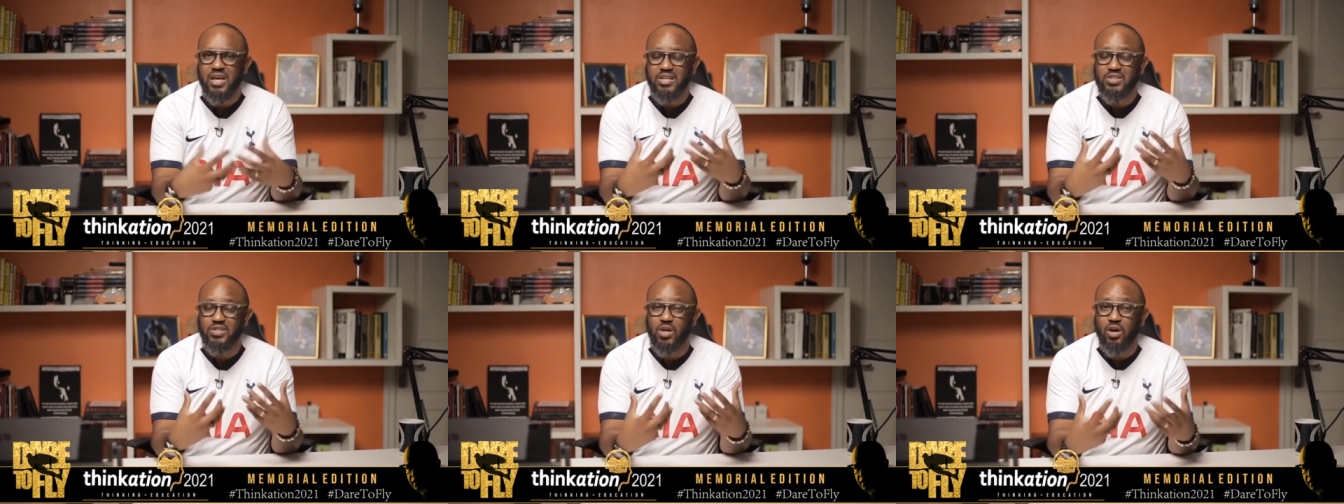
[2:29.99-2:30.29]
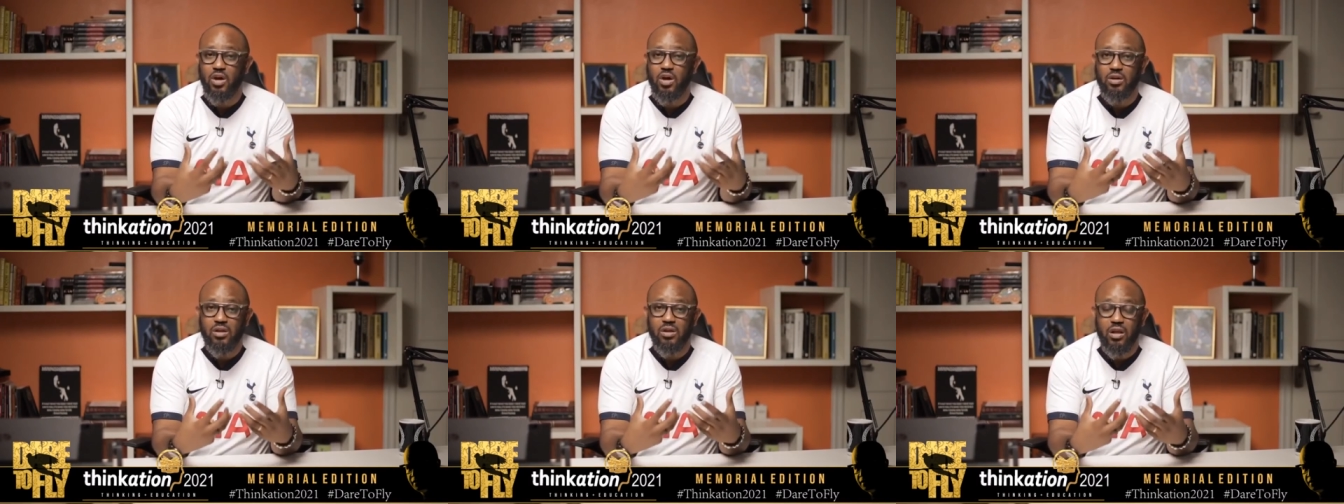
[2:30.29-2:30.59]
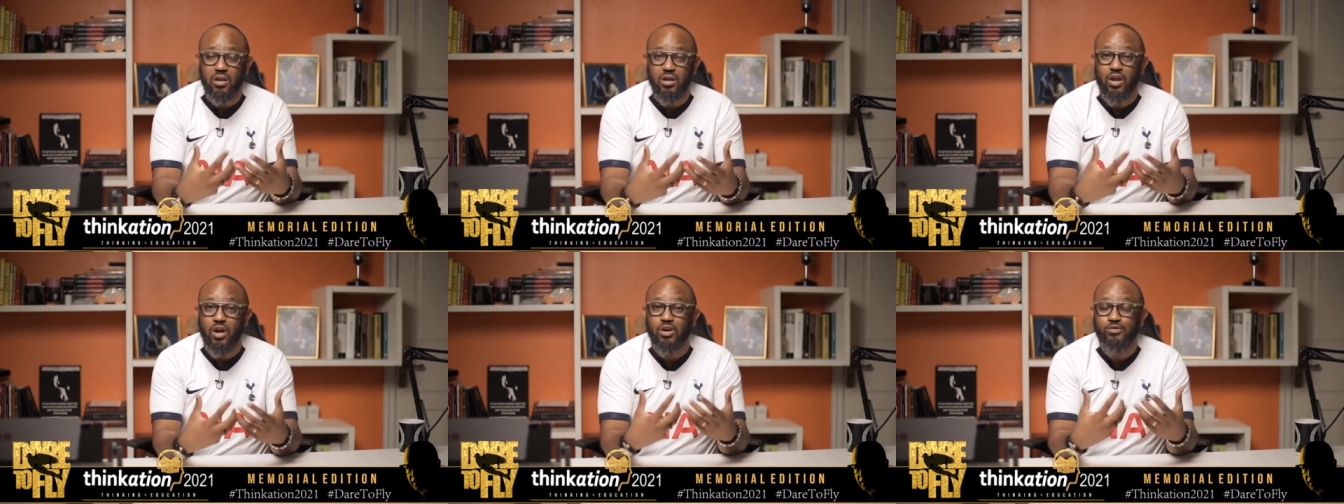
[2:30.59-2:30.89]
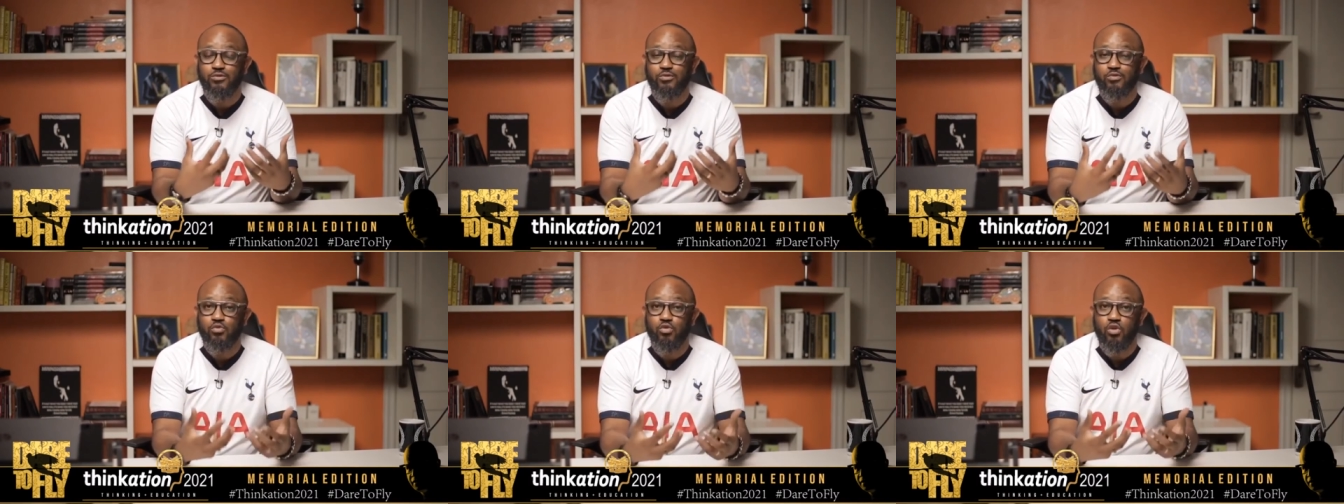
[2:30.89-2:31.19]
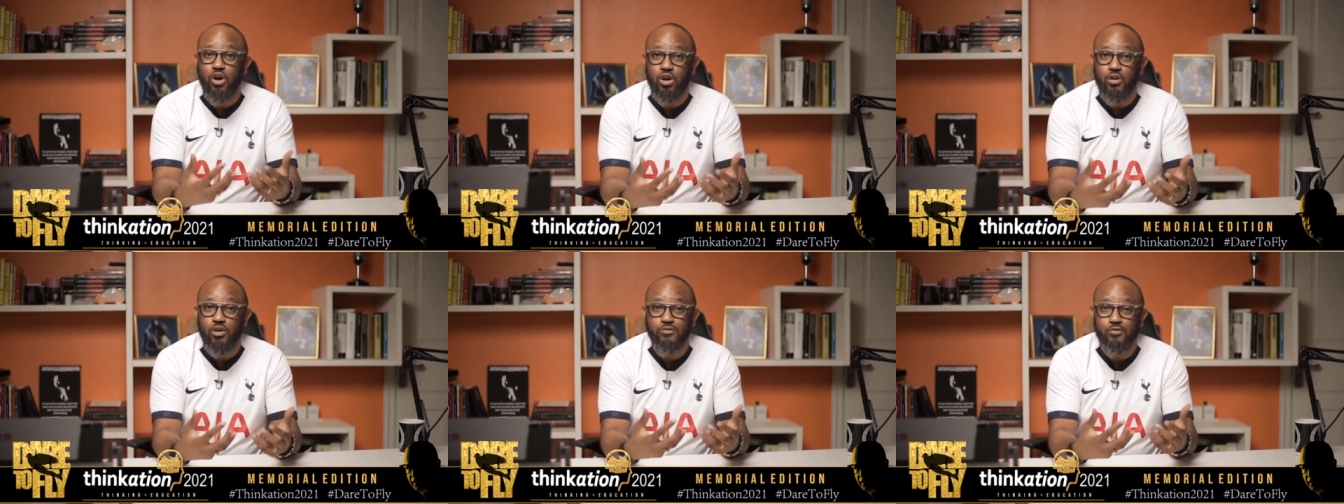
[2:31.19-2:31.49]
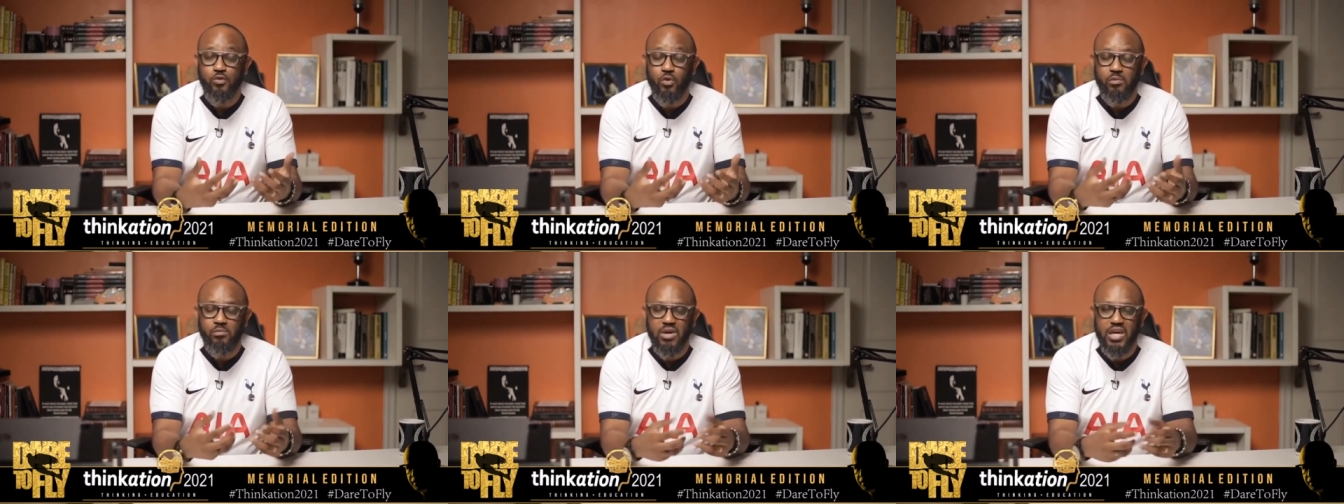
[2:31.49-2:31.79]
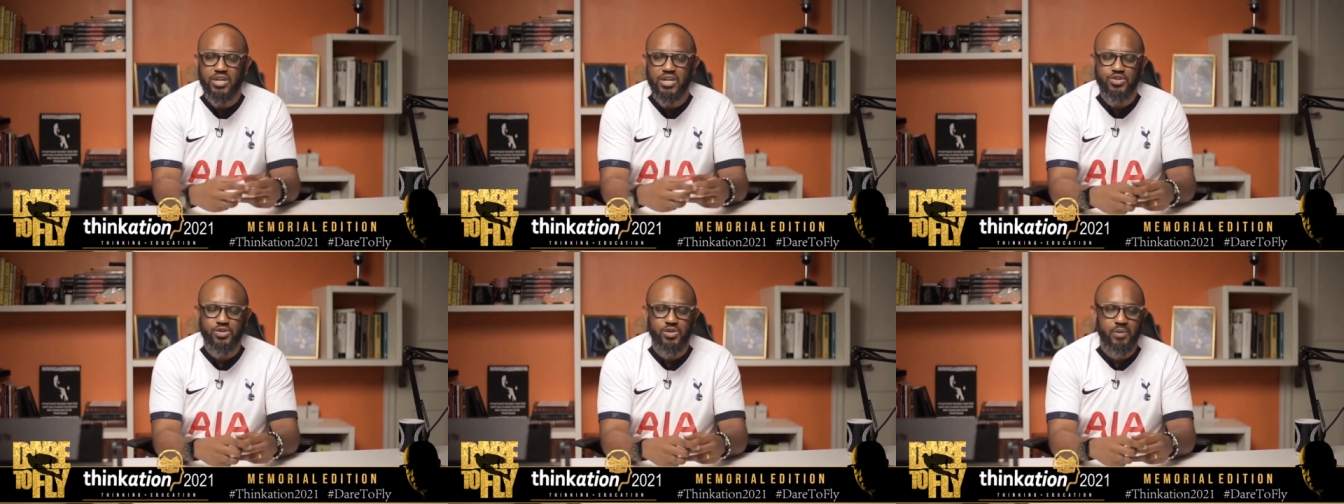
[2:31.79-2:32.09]
It's got a lot of rock
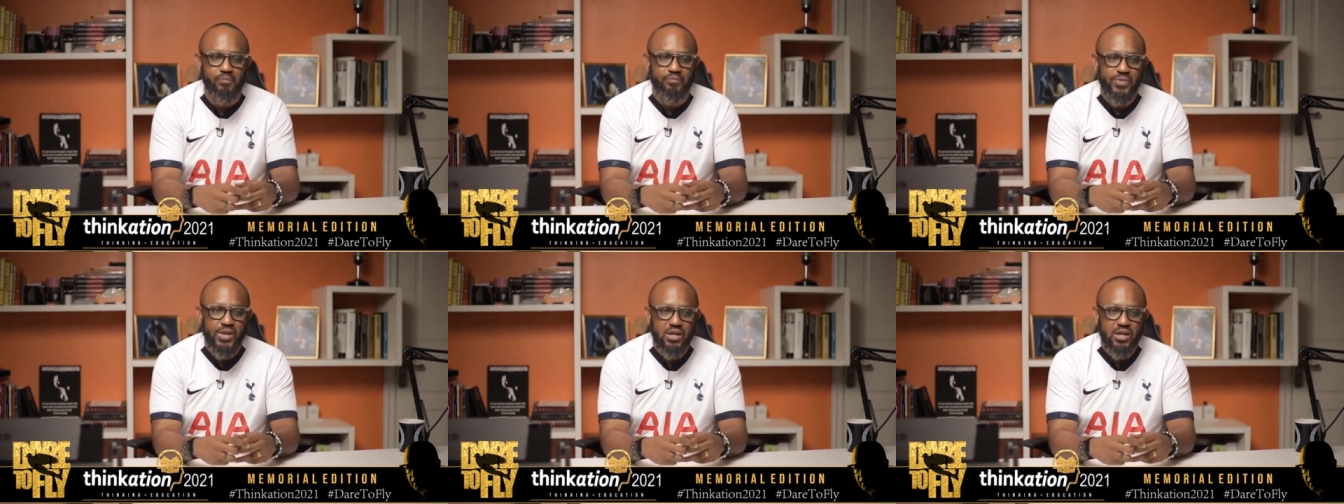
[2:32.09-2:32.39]
formation.